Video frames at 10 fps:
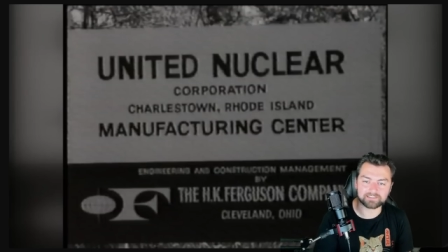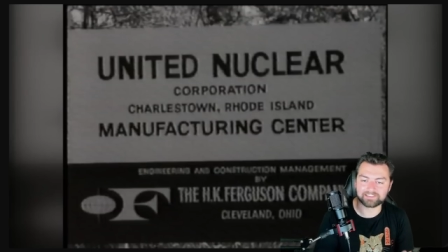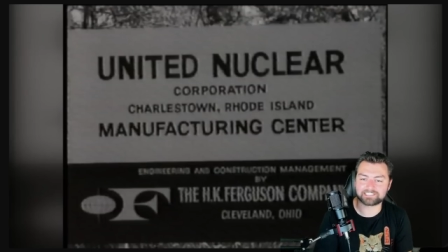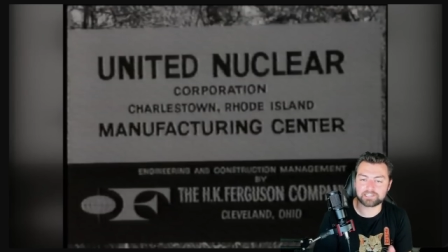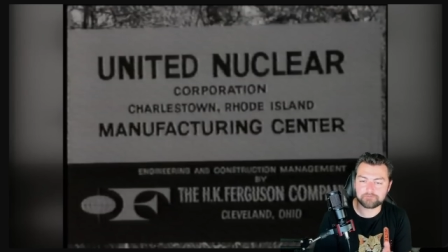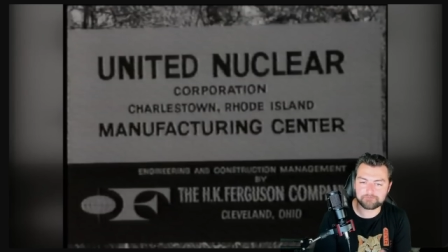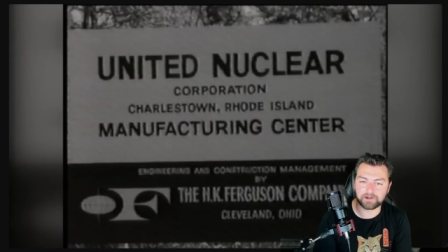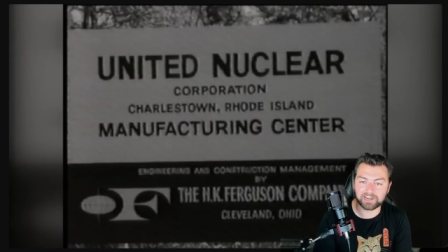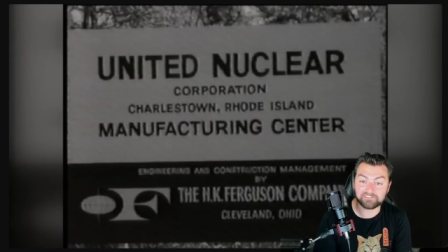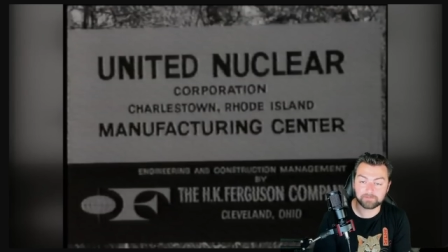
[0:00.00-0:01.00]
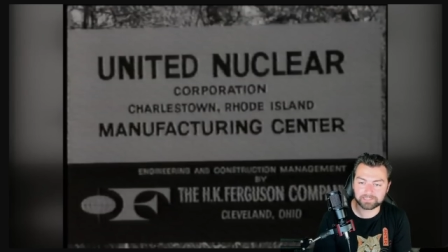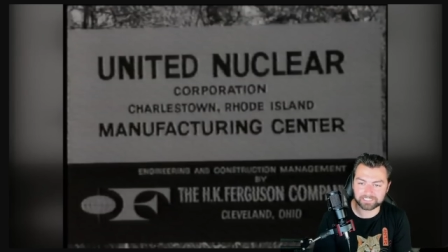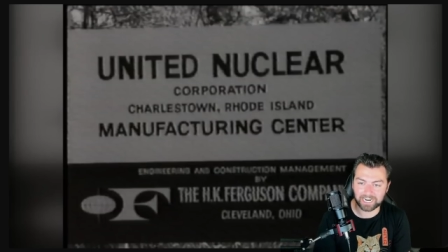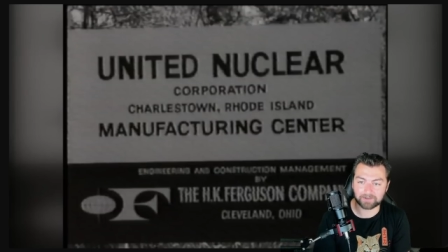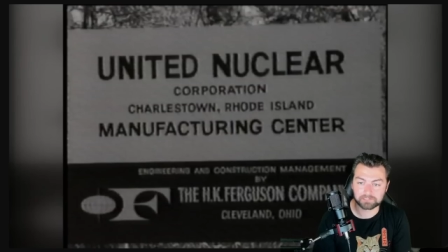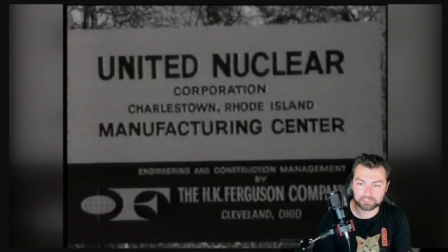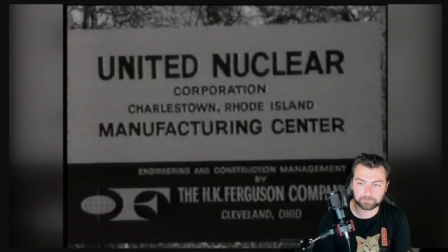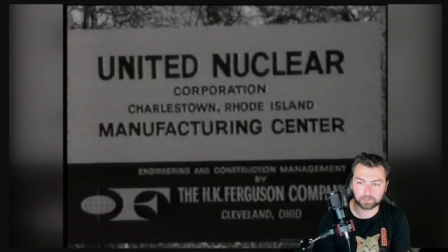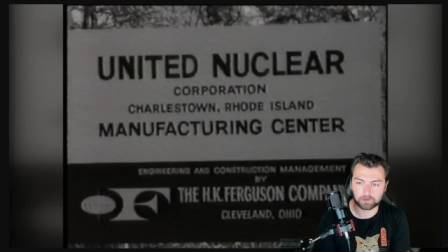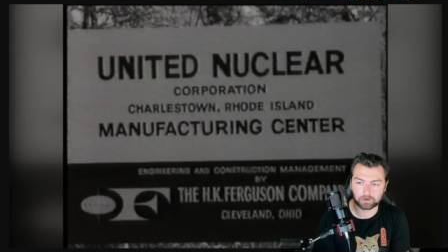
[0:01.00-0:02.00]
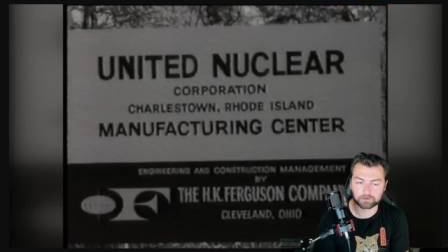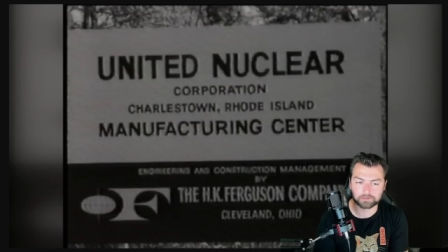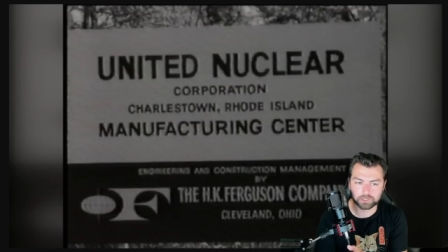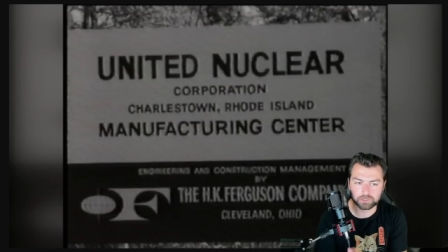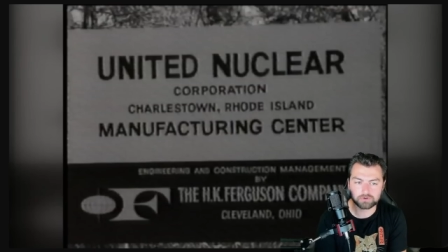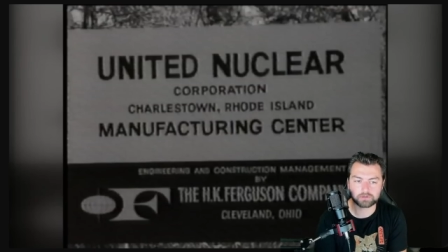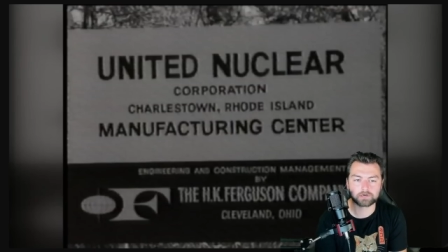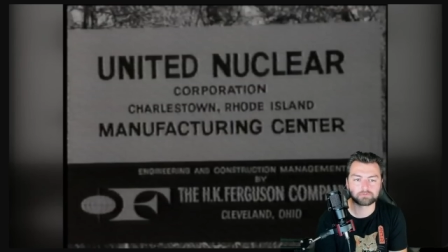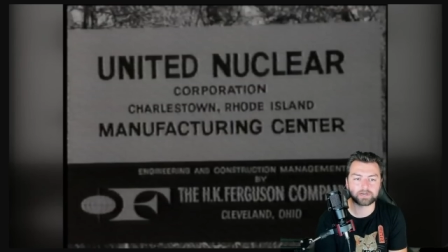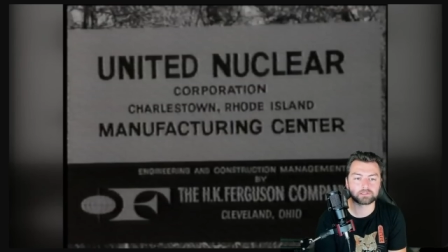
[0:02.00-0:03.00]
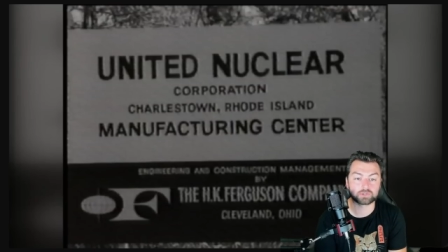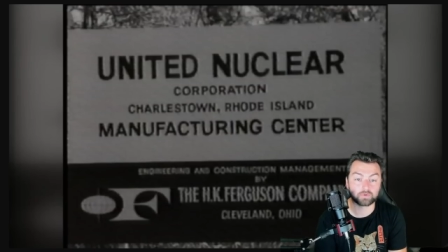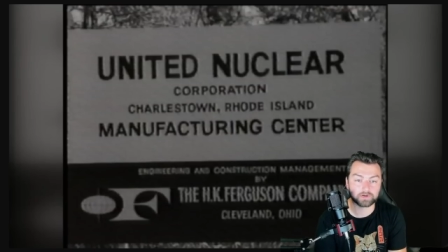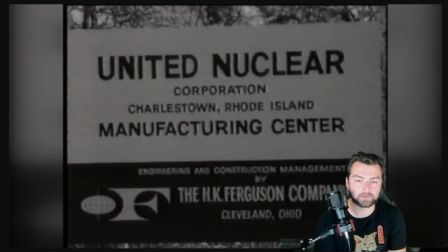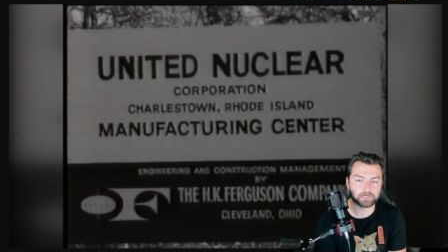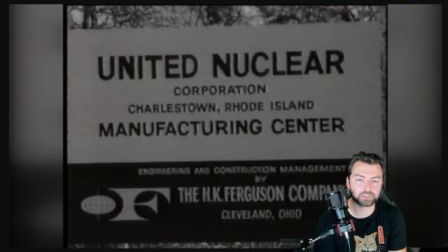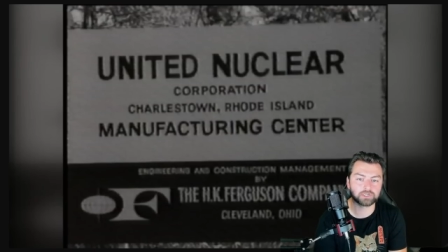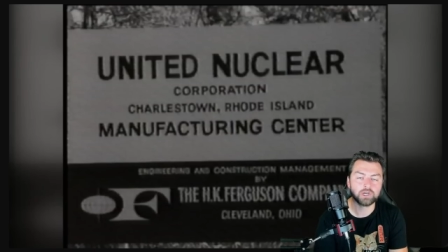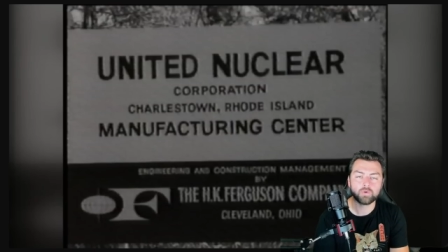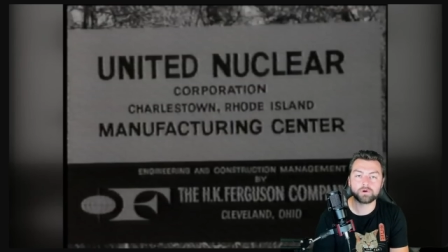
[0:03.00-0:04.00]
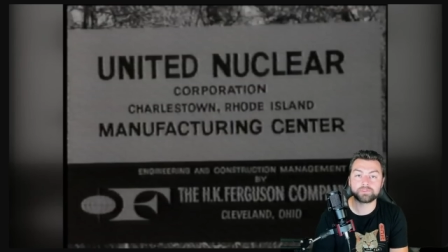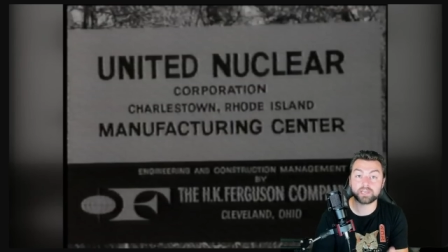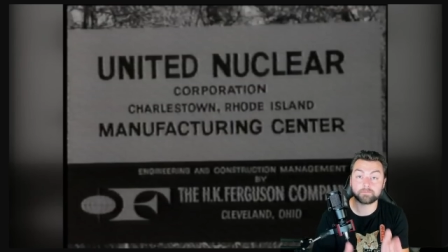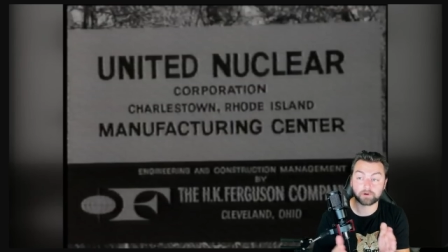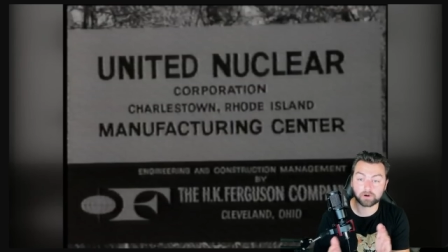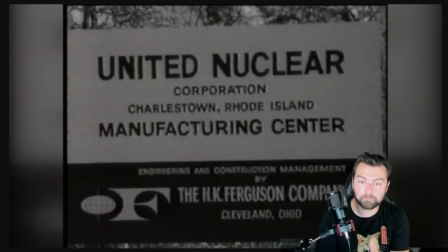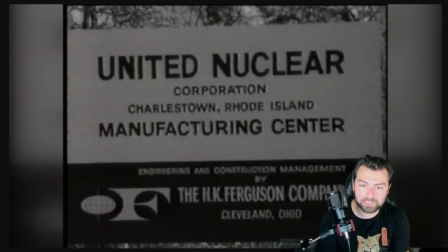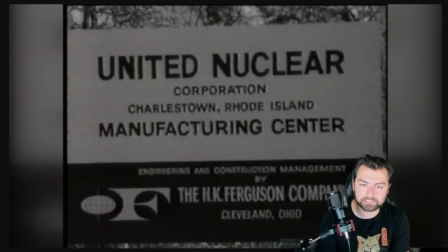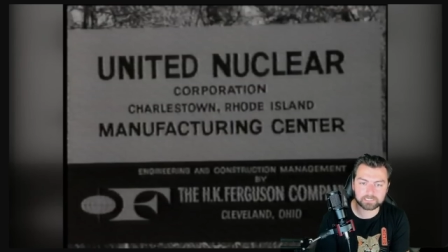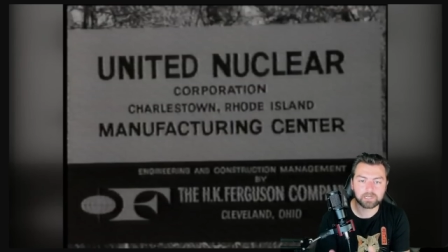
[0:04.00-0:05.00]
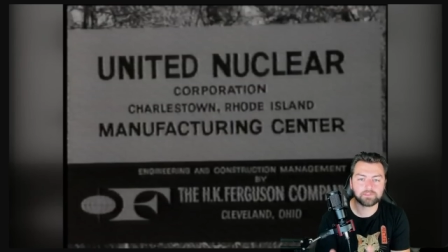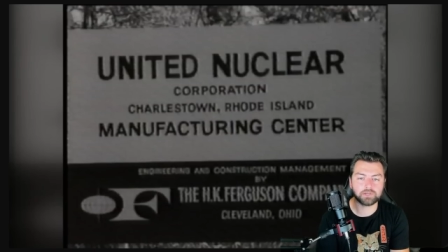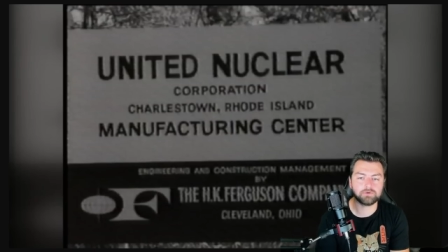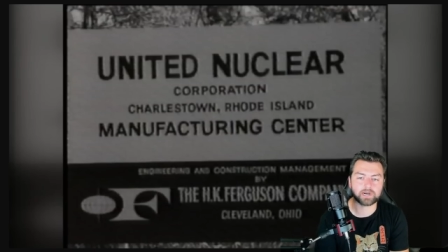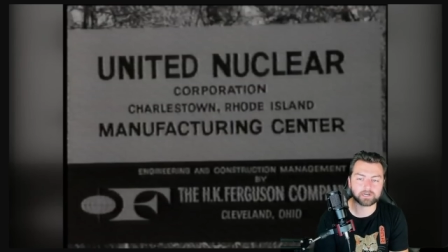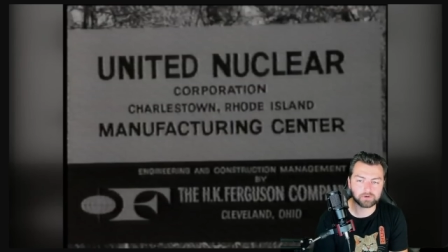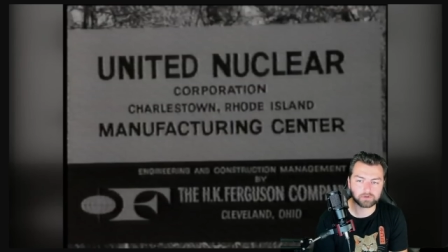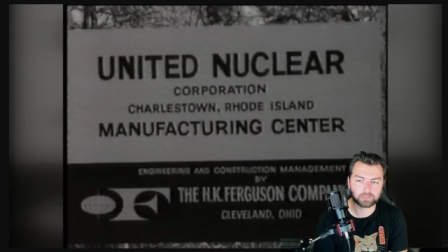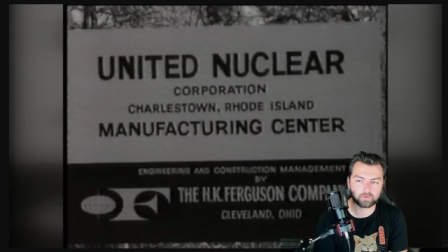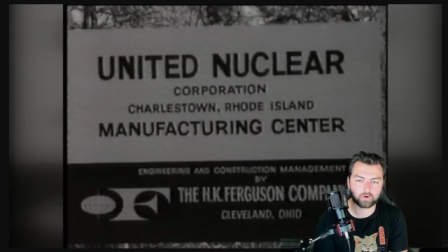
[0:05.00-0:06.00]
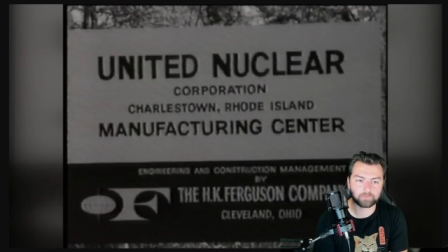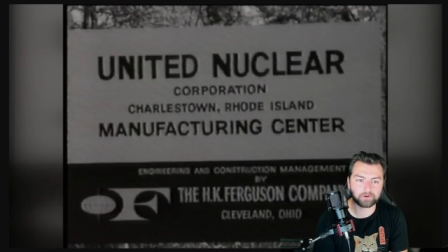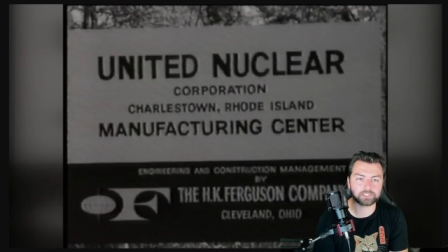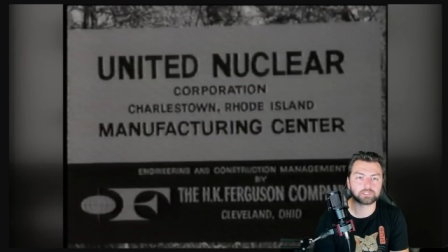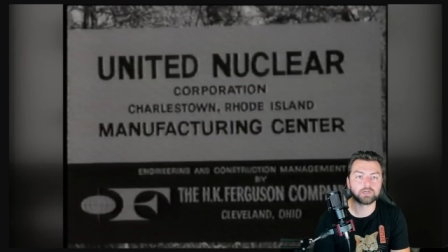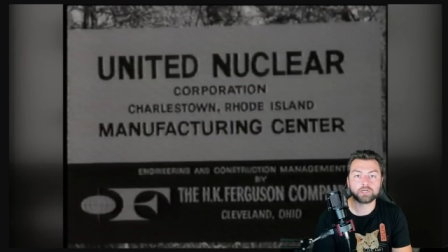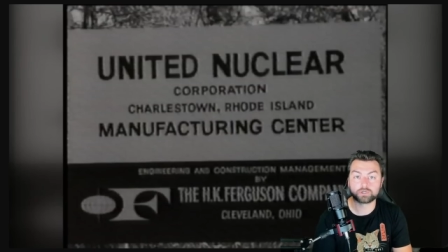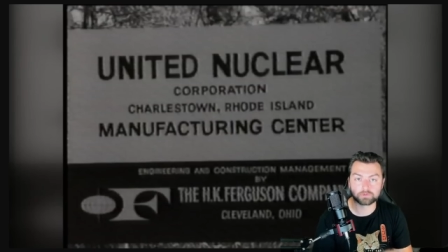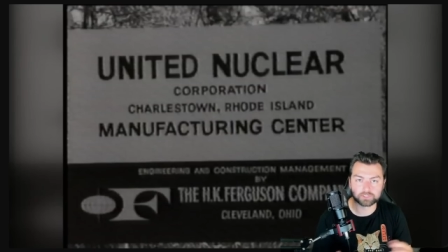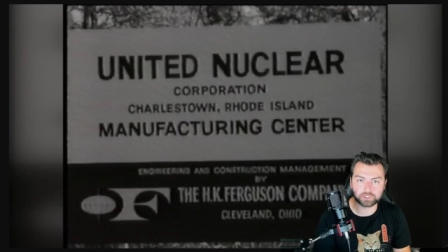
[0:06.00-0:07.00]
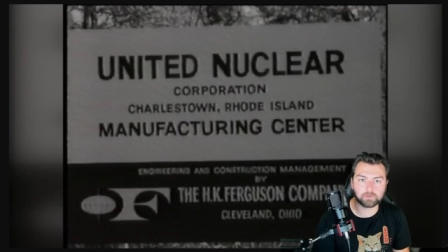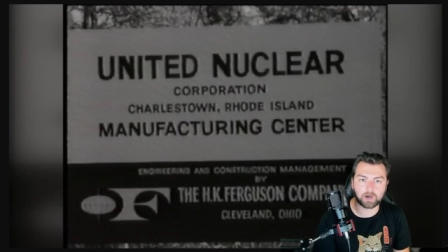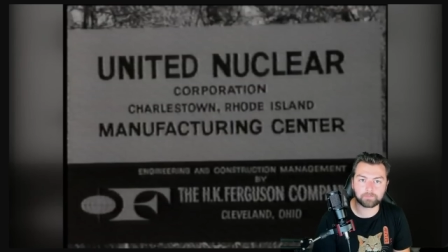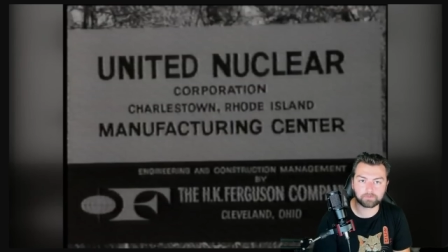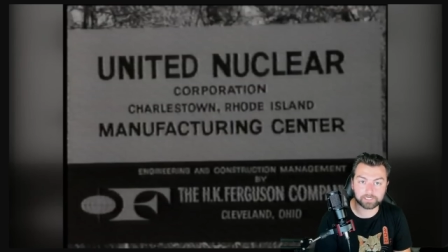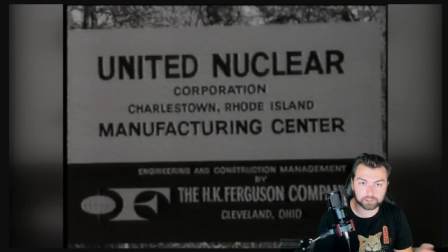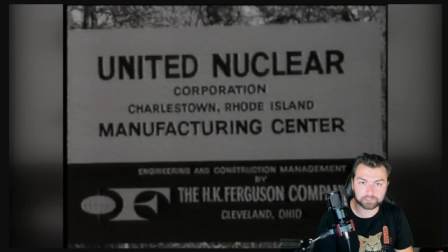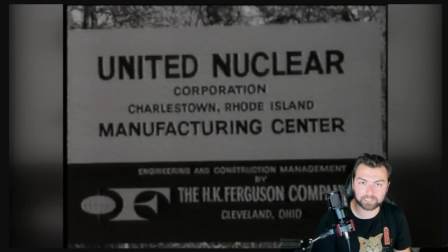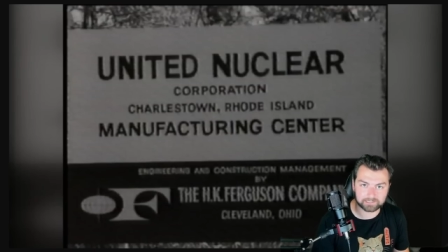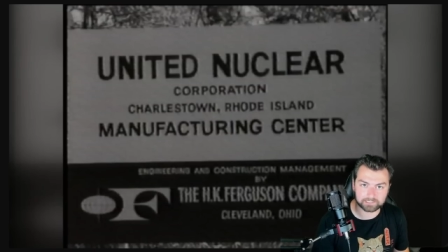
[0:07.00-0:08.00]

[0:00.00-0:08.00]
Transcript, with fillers: less than 5 months after the spill occurred, the Nuclear Regulatory Commission would then permit the United Nuclear Corporation to resume operations at the